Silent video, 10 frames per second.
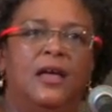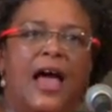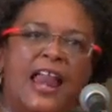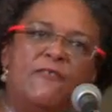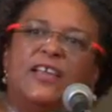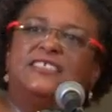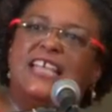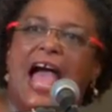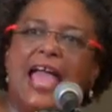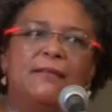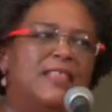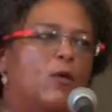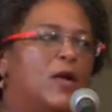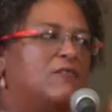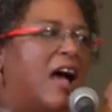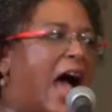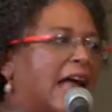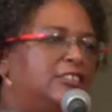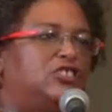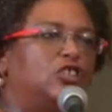And every time that we've
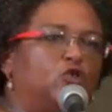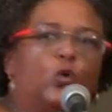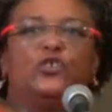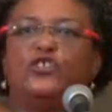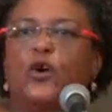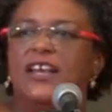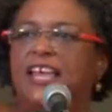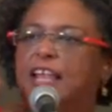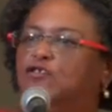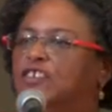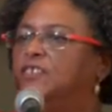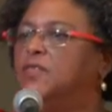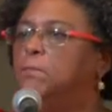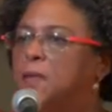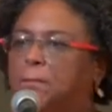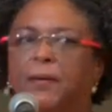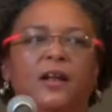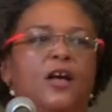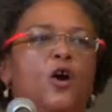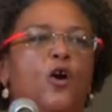had to do so in the interest of the
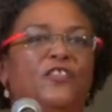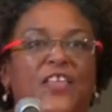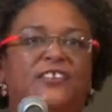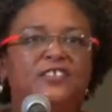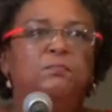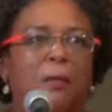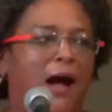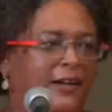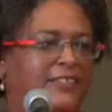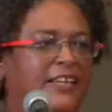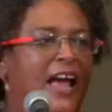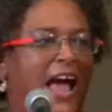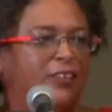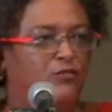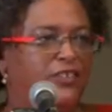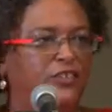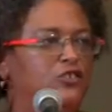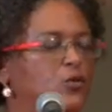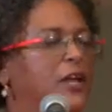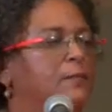people, this party has risen
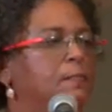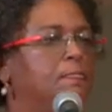to it.